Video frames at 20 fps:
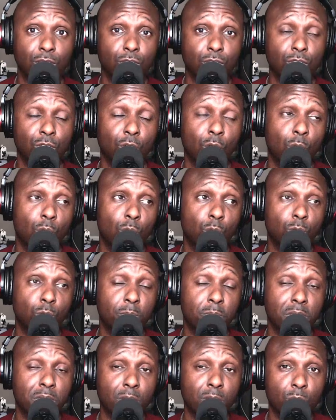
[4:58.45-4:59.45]
told
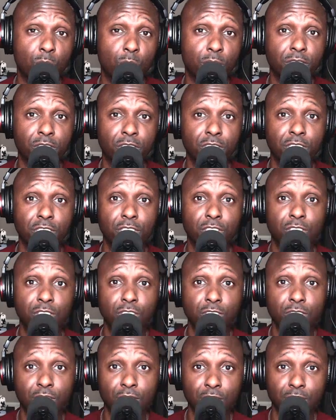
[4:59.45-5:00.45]
me where she
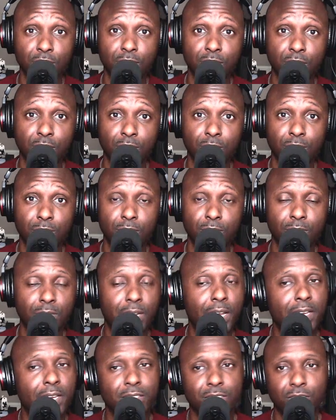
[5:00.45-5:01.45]
stood
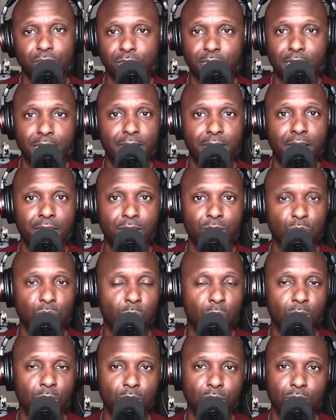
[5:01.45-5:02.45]
I understand how this
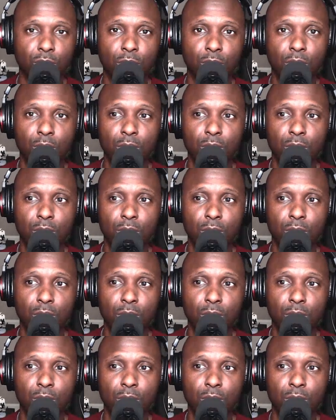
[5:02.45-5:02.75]
works.